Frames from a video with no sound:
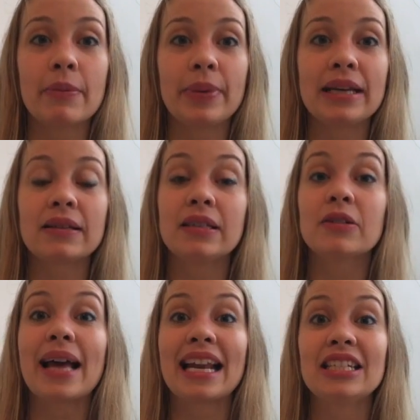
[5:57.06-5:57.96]
being
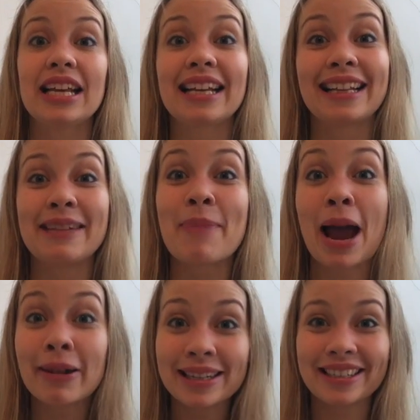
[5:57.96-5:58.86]
still energetically
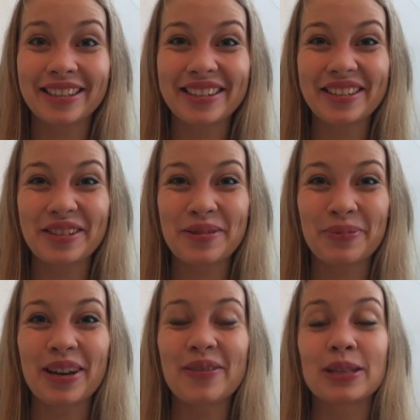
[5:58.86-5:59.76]
married to a
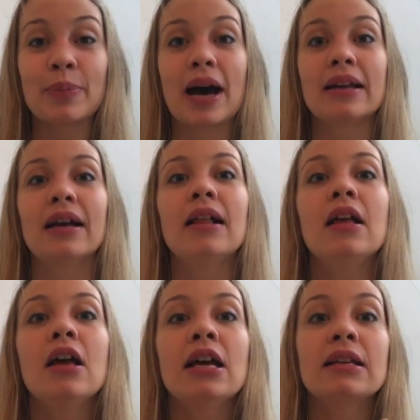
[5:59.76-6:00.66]
previous partner,
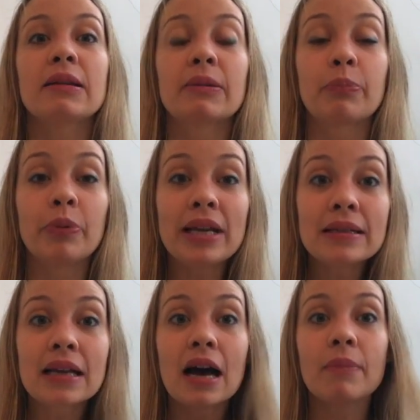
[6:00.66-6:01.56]

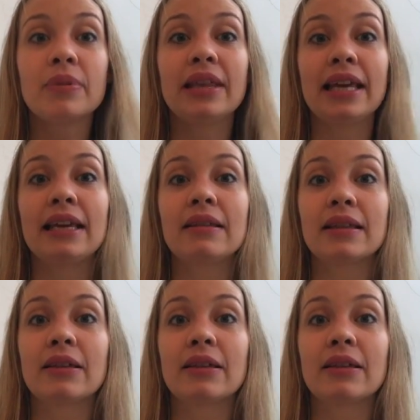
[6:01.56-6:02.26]
brings up the